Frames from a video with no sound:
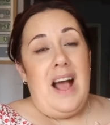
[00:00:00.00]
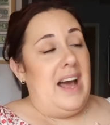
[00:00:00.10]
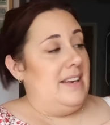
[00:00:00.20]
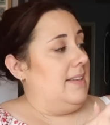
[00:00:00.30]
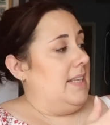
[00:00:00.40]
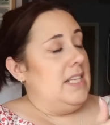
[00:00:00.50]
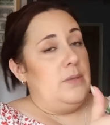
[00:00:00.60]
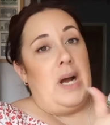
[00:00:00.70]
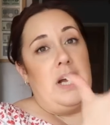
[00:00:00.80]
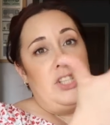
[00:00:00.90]
and
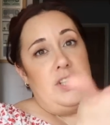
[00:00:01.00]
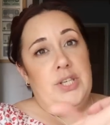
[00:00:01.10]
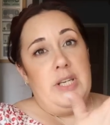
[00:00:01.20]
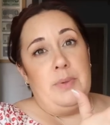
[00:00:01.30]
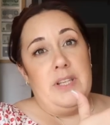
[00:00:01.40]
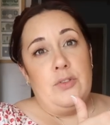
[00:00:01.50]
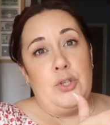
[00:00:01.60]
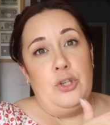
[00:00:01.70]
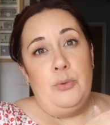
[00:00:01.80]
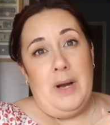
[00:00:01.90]
these were actually cheaper these are
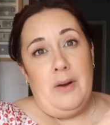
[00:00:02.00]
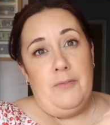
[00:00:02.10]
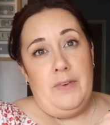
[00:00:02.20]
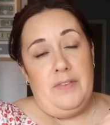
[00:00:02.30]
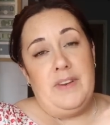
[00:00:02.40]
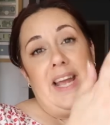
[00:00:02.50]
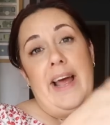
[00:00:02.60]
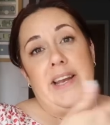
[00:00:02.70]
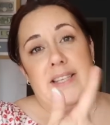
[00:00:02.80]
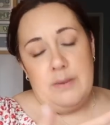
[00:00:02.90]
£2.50
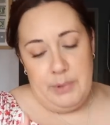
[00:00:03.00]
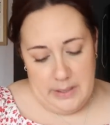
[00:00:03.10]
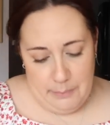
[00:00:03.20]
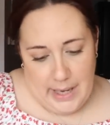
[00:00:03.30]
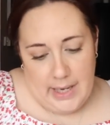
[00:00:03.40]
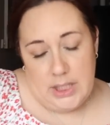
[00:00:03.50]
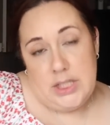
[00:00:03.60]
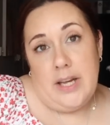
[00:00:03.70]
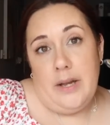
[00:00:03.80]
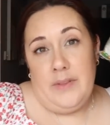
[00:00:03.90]
and it's a bigger bag
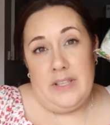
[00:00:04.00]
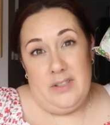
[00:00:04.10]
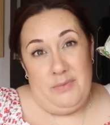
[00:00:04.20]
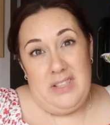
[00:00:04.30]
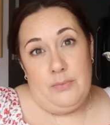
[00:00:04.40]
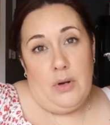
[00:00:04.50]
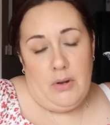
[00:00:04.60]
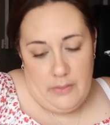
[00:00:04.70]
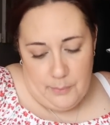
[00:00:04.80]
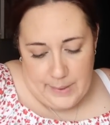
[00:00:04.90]
so that's the reason why
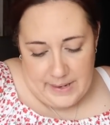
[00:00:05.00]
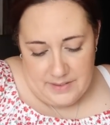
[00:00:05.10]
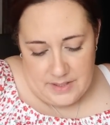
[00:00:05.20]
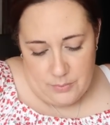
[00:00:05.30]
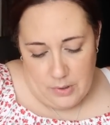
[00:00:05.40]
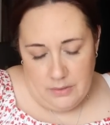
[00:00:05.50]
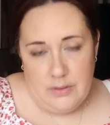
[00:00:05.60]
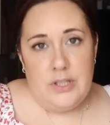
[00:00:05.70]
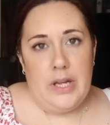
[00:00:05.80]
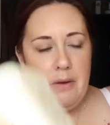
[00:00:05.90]
I've got the branded
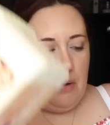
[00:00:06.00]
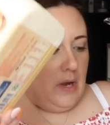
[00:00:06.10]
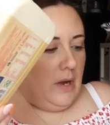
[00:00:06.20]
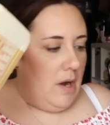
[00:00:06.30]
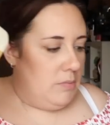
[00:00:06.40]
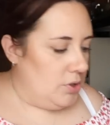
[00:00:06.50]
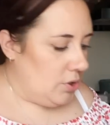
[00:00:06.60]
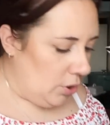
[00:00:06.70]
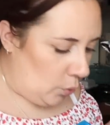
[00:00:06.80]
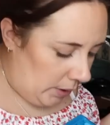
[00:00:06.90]
one so I'm
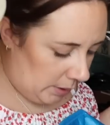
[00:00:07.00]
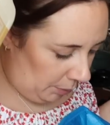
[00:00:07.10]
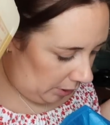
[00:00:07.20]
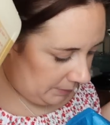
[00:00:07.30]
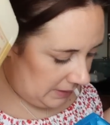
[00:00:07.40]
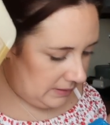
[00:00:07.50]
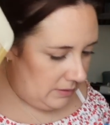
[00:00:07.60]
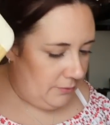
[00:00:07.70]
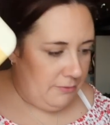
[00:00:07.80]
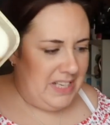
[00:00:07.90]
just going to quickly pop these
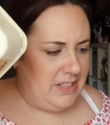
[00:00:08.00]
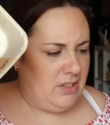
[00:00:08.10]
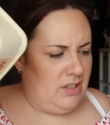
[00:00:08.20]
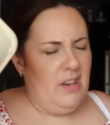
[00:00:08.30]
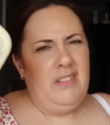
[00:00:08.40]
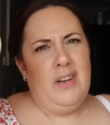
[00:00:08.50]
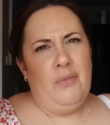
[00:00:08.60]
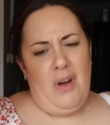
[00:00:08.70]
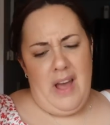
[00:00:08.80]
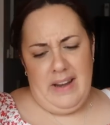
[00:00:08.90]
in the freezer because I don't think
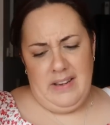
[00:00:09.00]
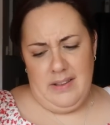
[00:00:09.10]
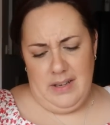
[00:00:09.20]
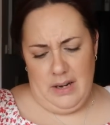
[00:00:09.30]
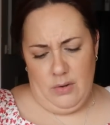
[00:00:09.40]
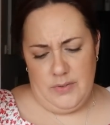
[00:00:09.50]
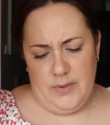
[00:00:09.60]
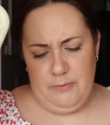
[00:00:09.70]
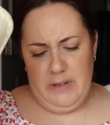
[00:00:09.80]
I've got anything else for the